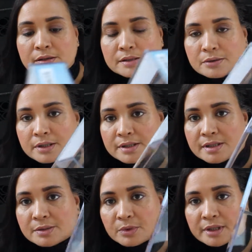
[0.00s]
So this
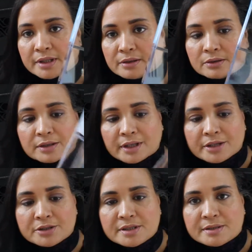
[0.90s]
is what they look
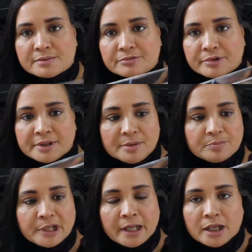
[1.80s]
like, just really
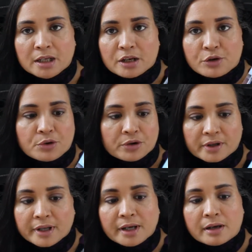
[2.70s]
plain
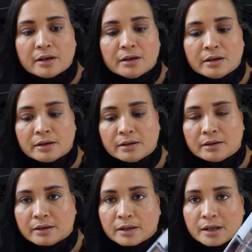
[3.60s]
acrylic.
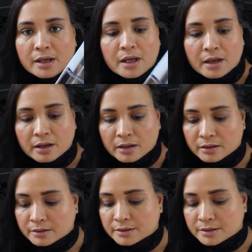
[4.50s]

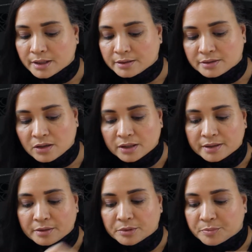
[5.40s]
And I thought
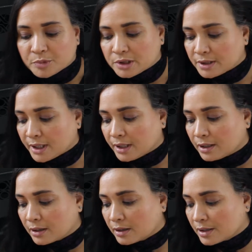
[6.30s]
I would put like
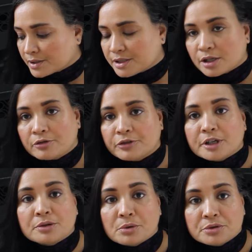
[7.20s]
stuff
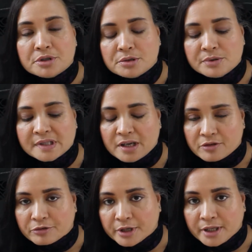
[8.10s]
I don't use
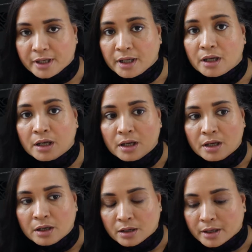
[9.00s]
every day.
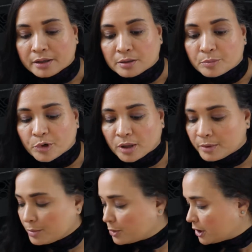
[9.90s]
I can
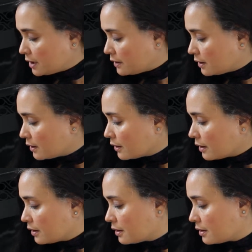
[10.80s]
probably put in there.